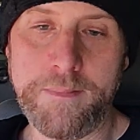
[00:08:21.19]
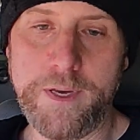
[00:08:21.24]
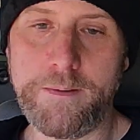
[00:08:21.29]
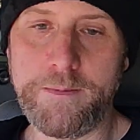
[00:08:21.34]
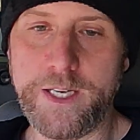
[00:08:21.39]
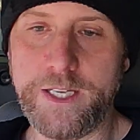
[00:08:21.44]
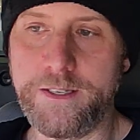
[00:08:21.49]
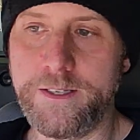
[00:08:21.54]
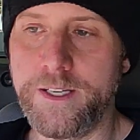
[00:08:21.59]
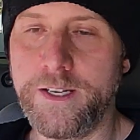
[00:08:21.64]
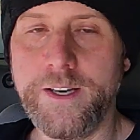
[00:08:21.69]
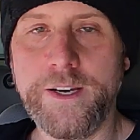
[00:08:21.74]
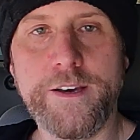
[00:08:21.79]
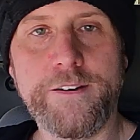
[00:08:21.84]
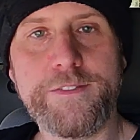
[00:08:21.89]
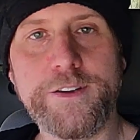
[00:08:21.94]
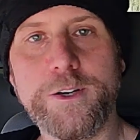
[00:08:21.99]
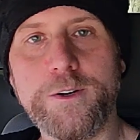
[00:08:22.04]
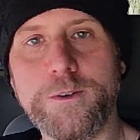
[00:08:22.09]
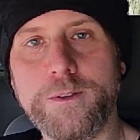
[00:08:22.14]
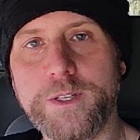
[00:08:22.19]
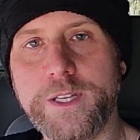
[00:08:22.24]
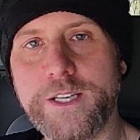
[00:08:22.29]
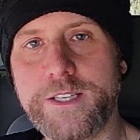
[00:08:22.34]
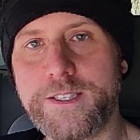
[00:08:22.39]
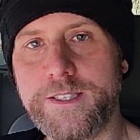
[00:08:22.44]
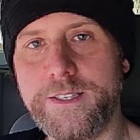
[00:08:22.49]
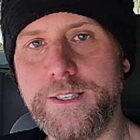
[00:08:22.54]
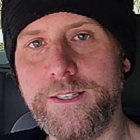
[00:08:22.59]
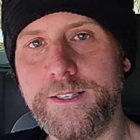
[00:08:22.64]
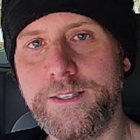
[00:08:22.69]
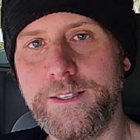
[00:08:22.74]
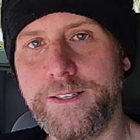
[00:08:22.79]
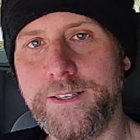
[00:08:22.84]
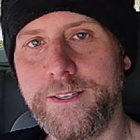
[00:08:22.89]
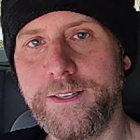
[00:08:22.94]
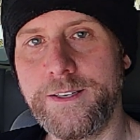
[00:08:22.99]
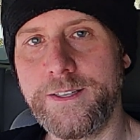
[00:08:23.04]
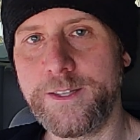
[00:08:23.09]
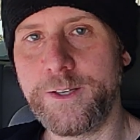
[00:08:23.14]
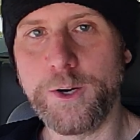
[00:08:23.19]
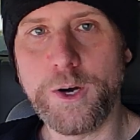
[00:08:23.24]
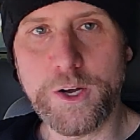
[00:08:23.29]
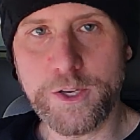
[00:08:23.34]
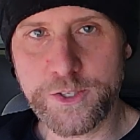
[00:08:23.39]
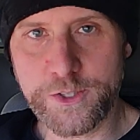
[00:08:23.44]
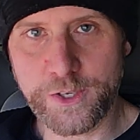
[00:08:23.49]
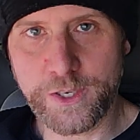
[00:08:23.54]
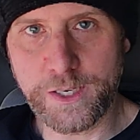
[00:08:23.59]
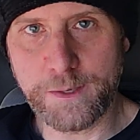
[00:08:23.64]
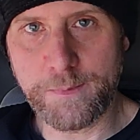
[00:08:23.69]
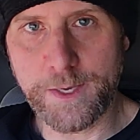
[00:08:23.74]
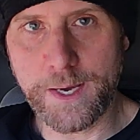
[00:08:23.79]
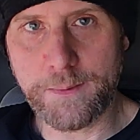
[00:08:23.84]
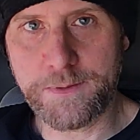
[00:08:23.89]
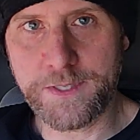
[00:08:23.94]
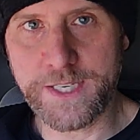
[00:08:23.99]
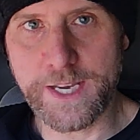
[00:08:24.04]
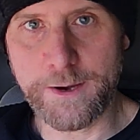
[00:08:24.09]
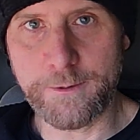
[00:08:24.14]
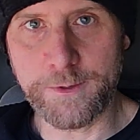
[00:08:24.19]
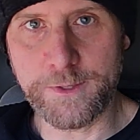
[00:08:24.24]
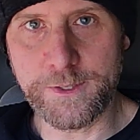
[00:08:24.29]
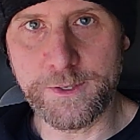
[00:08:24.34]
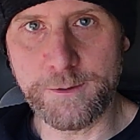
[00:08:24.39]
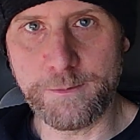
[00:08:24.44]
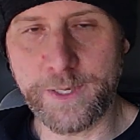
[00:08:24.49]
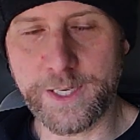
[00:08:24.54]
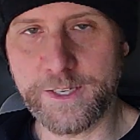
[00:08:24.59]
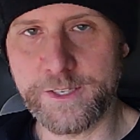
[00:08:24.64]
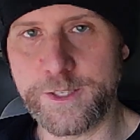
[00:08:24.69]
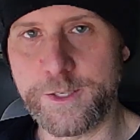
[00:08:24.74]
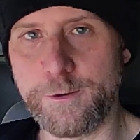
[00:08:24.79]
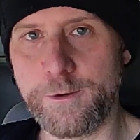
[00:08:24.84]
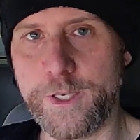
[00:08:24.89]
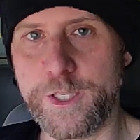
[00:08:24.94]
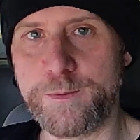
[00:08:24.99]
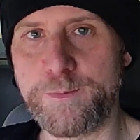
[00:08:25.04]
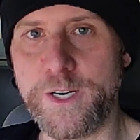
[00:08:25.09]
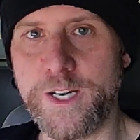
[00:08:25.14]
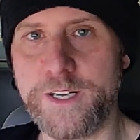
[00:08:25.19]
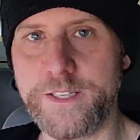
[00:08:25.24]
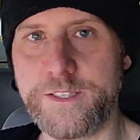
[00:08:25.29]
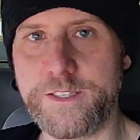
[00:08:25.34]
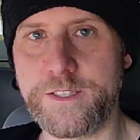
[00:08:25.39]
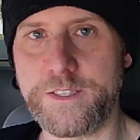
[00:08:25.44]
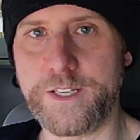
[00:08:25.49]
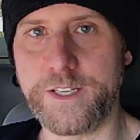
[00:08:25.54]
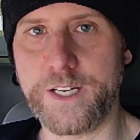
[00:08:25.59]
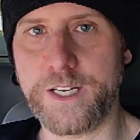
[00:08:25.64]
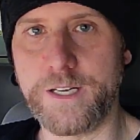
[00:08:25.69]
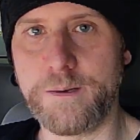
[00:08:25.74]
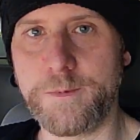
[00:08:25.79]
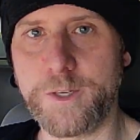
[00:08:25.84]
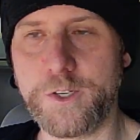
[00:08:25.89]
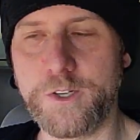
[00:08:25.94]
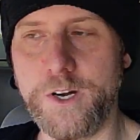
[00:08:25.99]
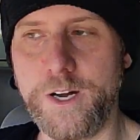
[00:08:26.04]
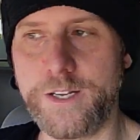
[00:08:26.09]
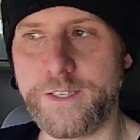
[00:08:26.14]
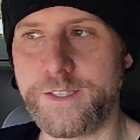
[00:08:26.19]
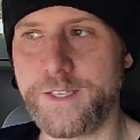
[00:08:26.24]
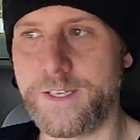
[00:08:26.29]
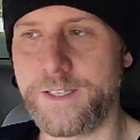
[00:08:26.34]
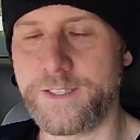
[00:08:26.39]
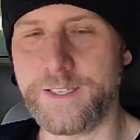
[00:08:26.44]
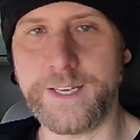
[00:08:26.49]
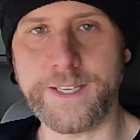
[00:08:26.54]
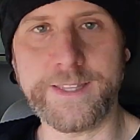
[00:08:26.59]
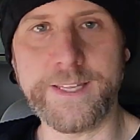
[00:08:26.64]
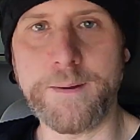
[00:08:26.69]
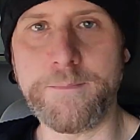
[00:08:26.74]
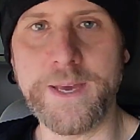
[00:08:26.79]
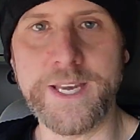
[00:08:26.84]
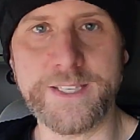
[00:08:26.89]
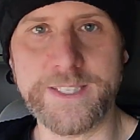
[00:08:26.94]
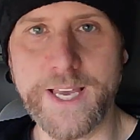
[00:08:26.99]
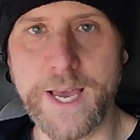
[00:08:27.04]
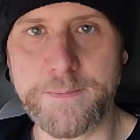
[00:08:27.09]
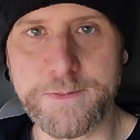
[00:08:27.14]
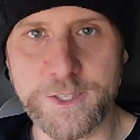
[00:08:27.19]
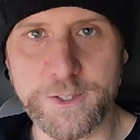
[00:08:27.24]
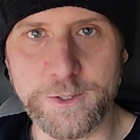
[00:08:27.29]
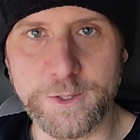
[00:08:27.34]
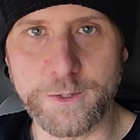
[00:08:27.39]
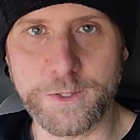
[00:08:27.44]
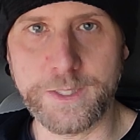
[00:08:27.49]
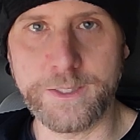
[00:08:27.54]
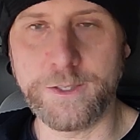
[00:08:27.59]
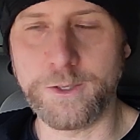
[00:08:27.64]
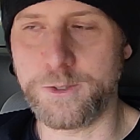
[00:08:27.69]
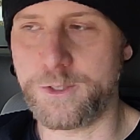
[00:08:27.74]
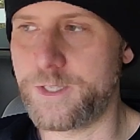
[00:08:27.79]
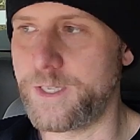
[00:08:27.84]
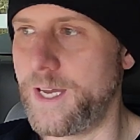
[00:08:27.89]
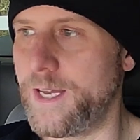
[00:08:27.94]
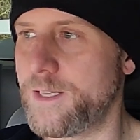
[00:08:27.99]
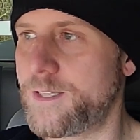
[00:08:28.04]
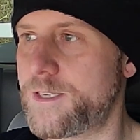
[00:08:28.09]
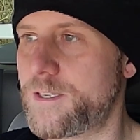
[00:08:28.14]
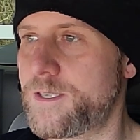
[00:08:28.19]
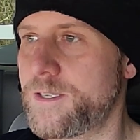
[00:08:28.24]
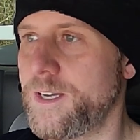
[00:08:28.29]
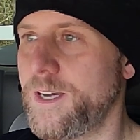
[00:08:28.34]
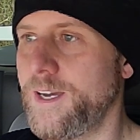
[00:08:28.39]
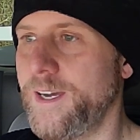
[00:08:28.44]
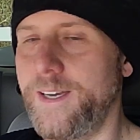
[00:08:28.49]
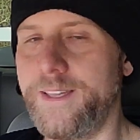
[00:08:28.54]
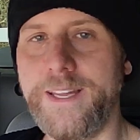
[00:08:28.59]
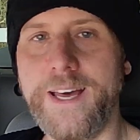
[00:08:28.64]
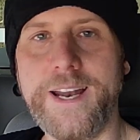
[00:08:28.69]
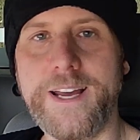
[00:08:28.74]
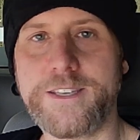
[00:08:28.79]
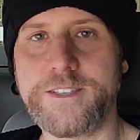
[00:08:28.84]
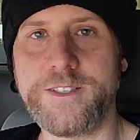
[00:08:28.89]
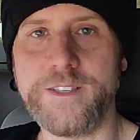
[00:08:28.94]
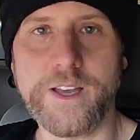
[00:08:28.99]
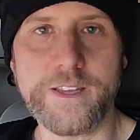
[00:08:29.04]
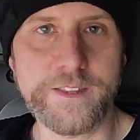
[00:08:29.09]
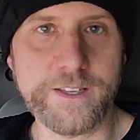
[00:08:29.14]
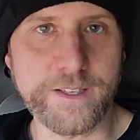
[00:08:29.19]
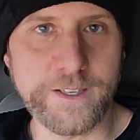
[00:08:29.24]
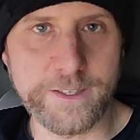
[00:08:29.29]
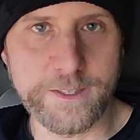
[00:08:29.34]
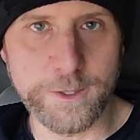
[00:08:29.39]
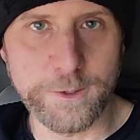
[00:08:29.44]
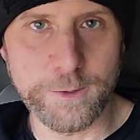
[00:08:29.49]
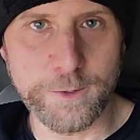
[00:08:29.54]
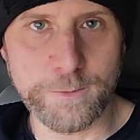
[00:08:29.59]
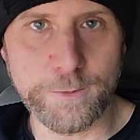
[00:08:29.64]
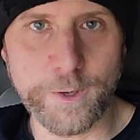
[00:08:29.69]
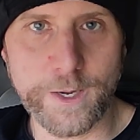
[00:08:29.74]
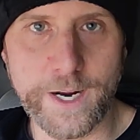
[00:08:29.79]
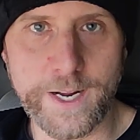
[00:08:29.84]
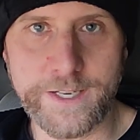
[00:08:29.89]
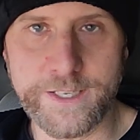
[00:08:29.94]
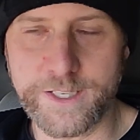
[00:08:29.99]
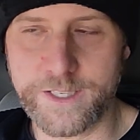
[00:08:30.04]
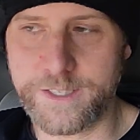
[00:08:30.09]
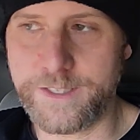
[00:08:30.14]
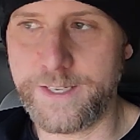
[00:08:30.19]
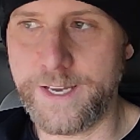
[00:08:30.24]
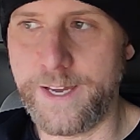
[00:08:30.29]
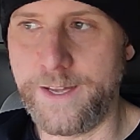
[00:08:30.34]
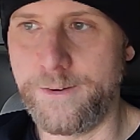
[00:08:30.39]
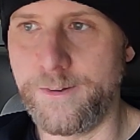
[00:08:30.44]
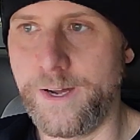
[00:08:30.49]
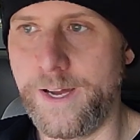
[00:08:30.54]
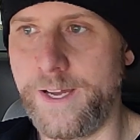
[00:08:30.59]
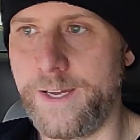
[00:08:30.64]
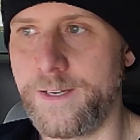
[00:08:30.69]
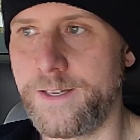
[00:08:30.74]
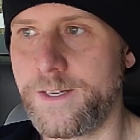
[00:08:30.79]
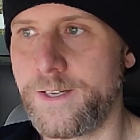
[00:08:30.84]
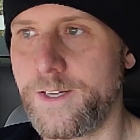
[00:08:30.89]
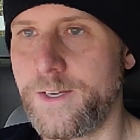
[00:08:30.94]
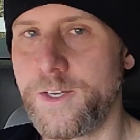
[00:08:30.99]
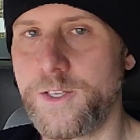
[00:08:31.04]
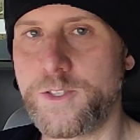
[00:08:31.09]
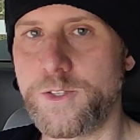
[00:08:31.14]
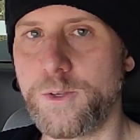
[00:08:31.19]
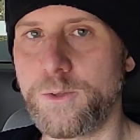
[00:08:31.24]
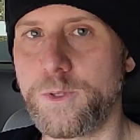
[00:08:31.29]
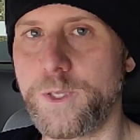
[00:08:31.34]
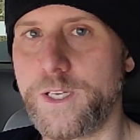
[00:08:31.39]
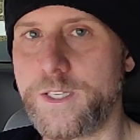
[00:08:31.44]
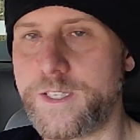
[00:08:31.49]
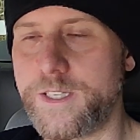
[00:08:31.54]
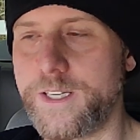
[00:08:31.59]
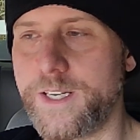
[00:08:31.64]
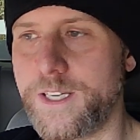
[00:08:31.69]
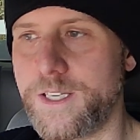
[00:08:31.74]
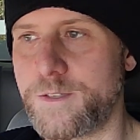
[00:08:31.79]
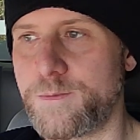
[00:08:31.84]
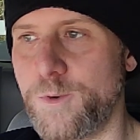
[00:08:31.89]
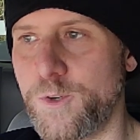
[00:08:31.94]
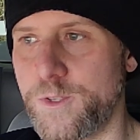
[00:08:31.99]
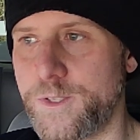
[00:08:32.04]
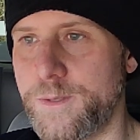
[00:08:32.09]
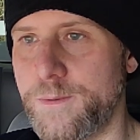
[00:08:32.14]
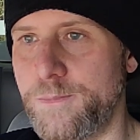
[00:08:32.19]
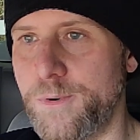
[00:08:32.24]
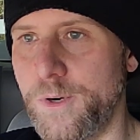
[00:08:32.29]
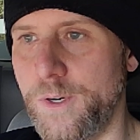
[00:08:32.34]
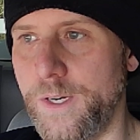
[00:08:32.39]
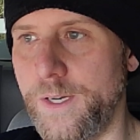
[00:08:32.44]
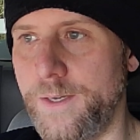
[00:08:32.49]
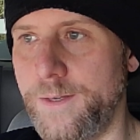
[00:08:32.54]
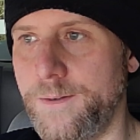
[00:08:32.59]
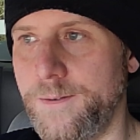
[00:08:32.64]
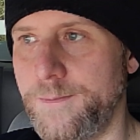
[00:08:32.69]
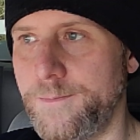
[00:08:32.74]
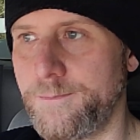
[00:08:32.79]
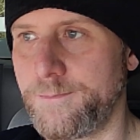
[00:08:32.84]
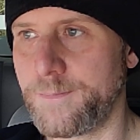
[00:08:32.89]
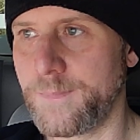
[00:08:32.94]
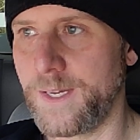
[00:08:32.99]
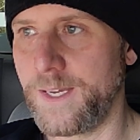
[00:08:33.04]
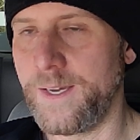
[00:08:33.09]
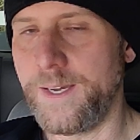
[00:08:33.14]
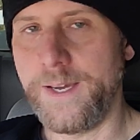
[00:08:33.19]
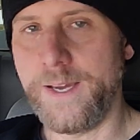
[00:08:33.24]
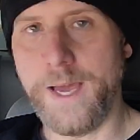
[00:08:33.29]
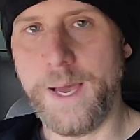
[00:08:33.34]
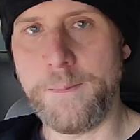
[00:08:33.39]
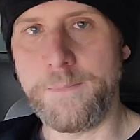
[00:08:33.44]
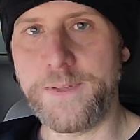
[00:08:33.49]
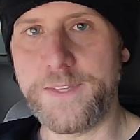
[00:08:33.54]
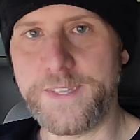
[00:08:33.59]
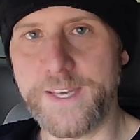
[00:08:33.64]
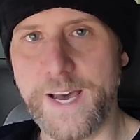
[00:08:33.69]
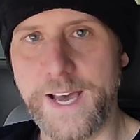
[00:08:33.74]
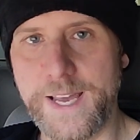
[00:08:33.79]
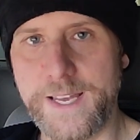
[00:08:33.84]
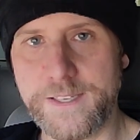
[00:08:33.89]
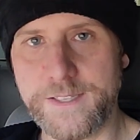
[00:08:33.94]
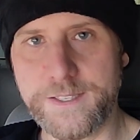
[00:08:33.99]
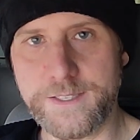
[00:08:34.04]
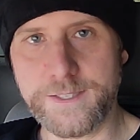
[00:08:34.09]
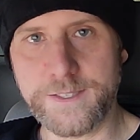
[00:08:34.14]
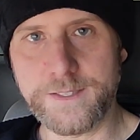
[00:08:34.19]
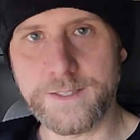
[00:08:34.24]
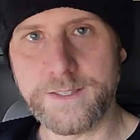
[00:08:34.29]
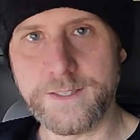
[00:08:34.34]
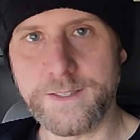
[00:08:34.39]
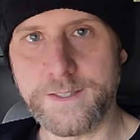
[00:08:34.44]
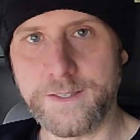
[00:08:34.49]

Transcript: I mean, if you don't listen, they're also going to be upset with you because your response is going to come across as like, that makes absolutely no sense. And that has nothing to do with what I just said, right? So listening is most important. Empathize.